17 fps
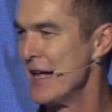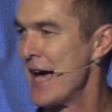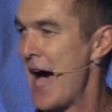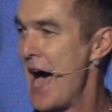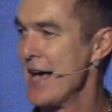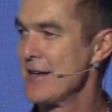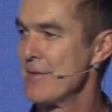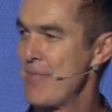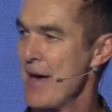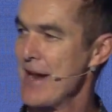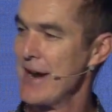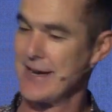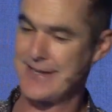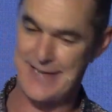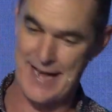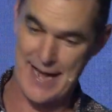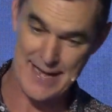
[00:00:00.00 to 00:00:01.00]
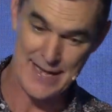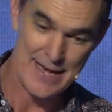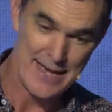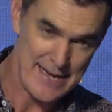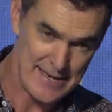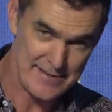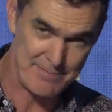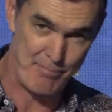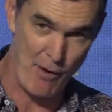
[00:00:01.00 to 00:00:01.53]
Are uh, you better to say
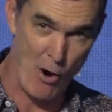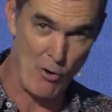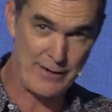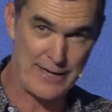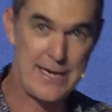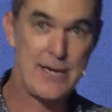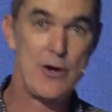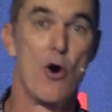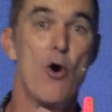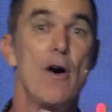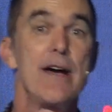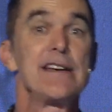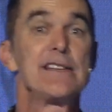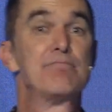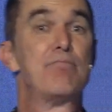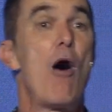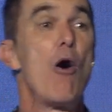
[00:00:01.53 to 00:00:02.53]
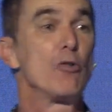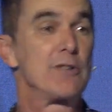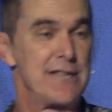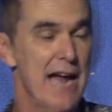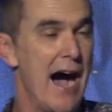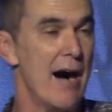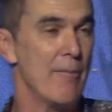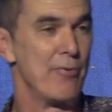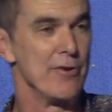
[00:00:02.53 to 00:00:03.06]
he's bulky or he's bulked
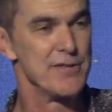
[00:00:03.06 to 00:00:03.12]
up?